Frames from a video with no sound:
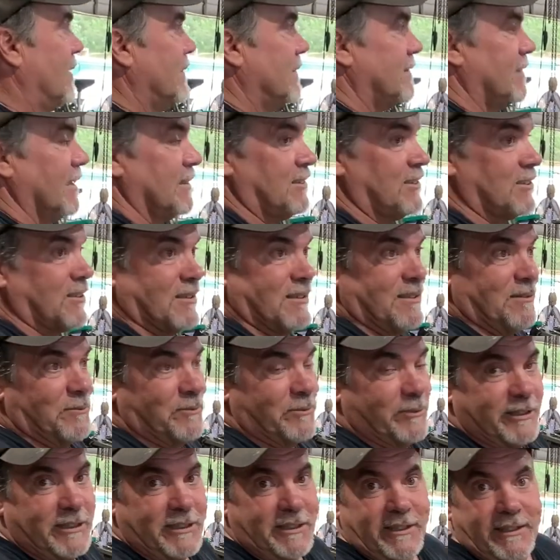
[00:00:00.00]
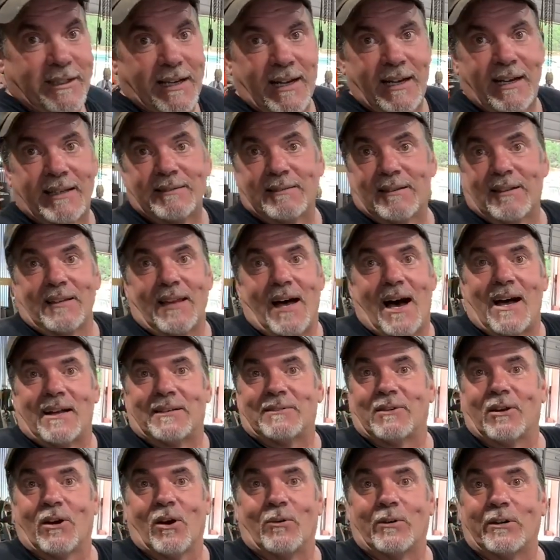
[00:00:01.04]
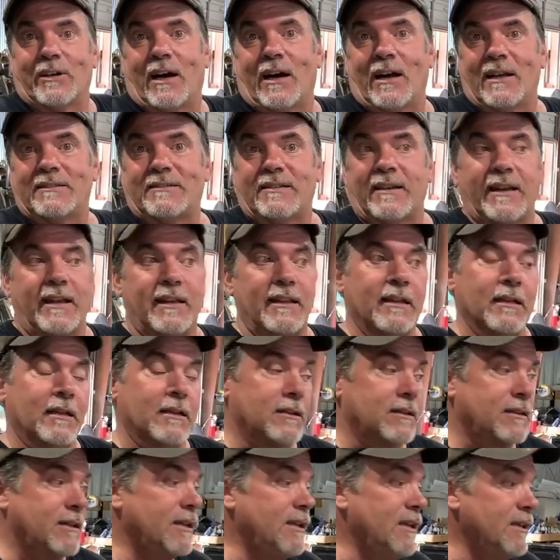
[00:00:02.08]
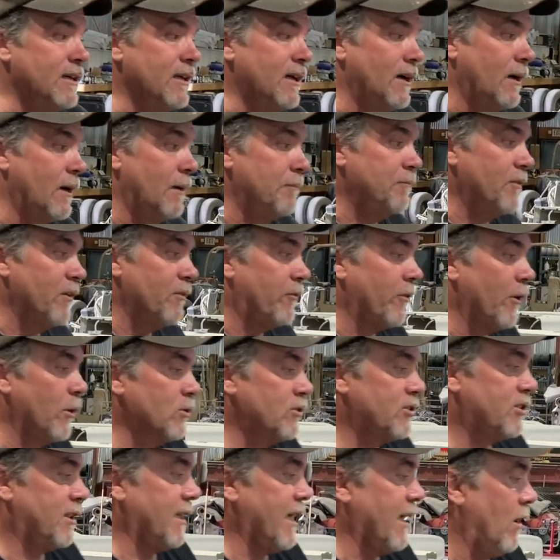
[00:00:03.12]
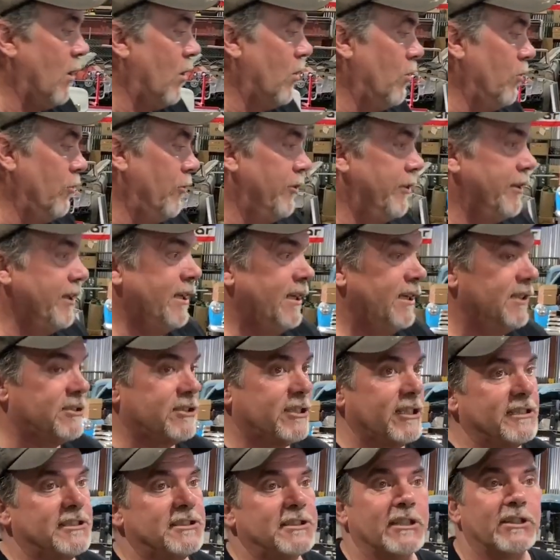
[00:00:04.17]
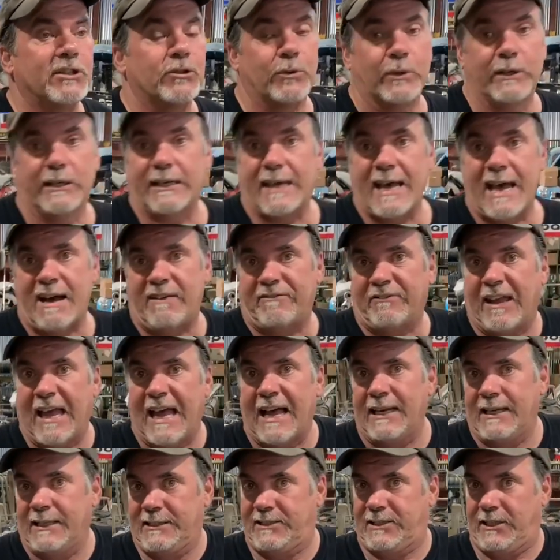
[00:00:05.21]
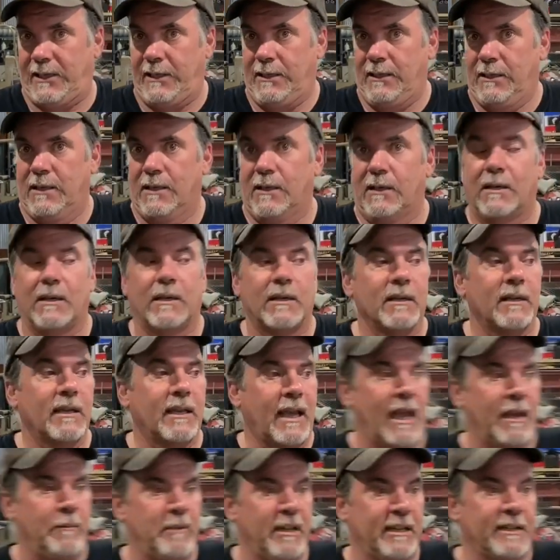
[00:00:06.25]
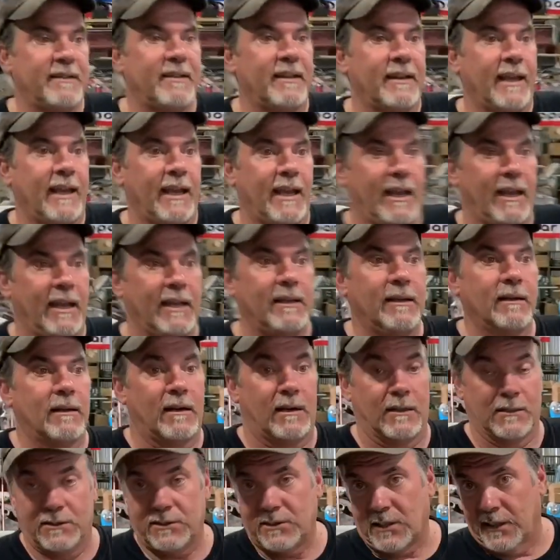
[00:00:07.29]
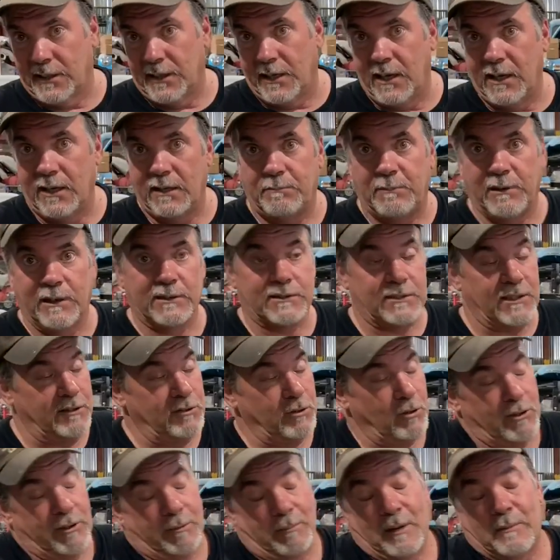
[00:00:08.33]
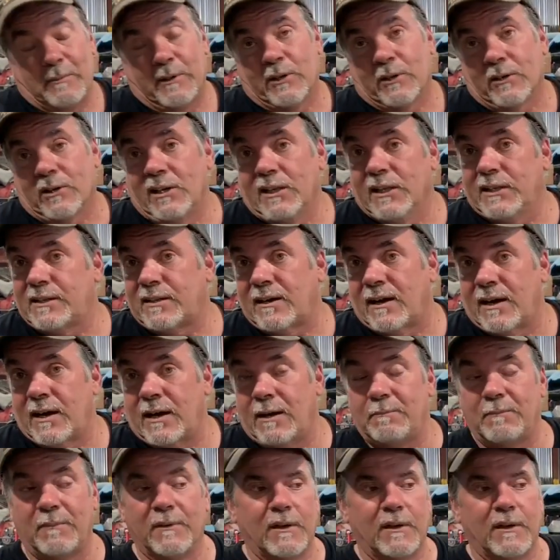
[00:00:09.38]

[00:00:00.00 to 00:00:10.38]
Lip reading: that's really not a lot going on today. The folks that own the 63.5 Galaxy came in today on a Sunday because I told them I'm here all the time.